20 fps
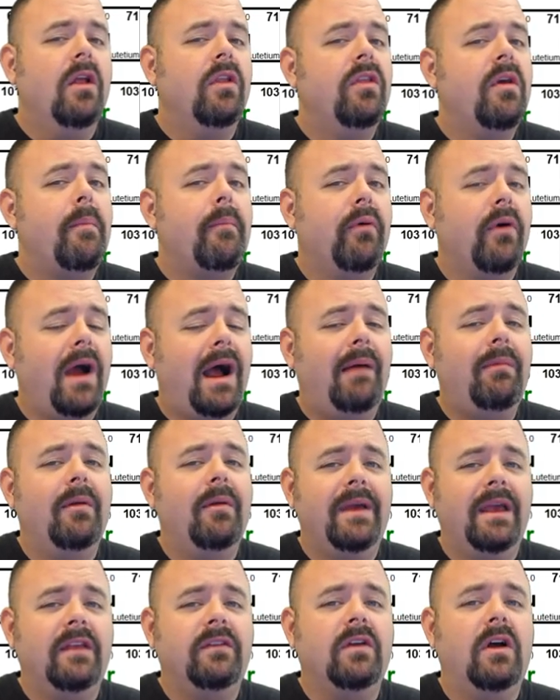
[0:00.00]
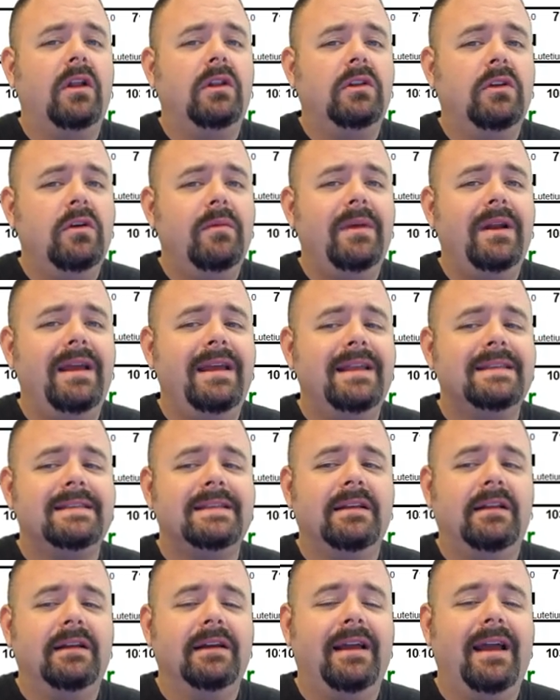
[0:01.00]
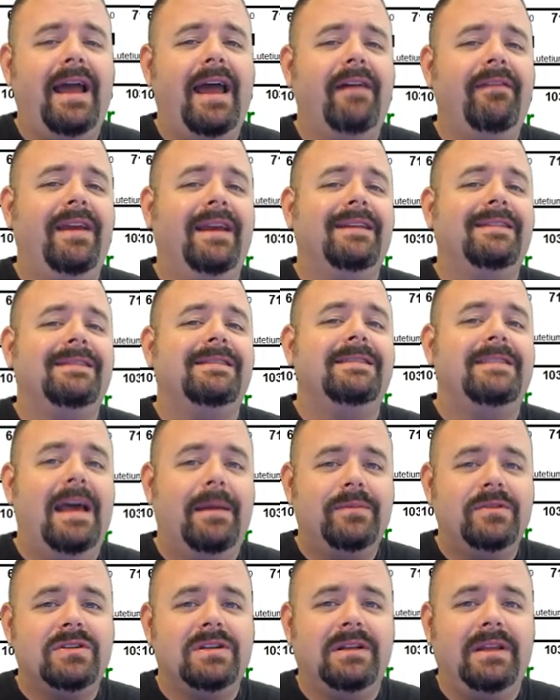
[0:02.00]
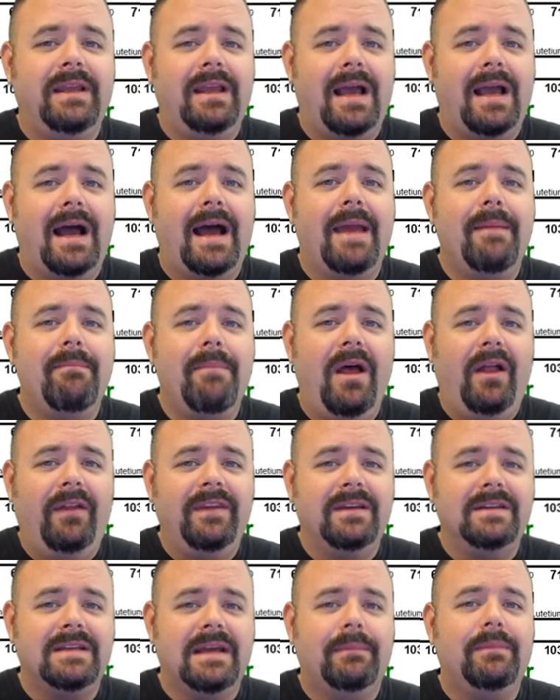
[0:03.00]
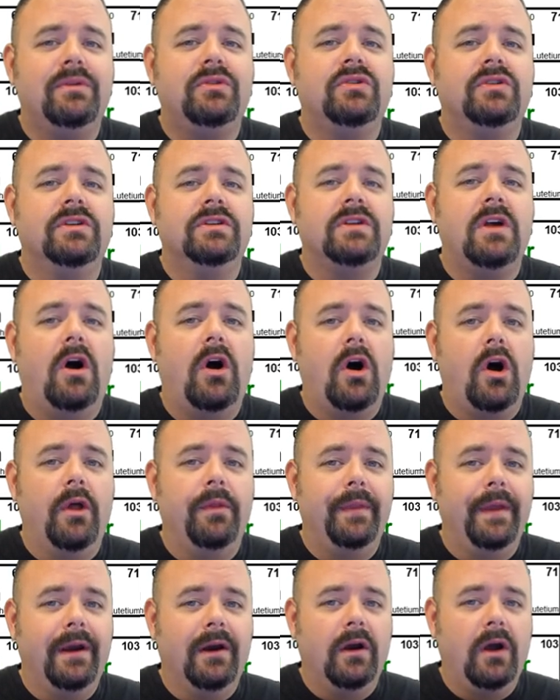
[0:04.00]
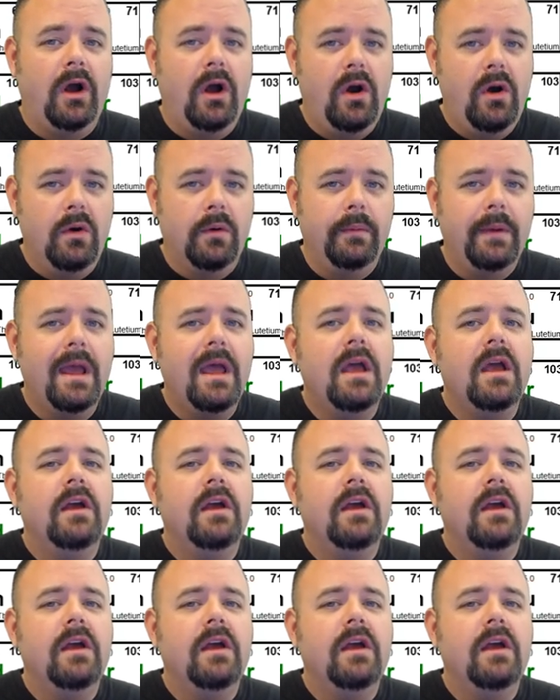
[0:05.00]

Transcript: The problem is alumina and silica have exceptionally high melting temperatures on their own.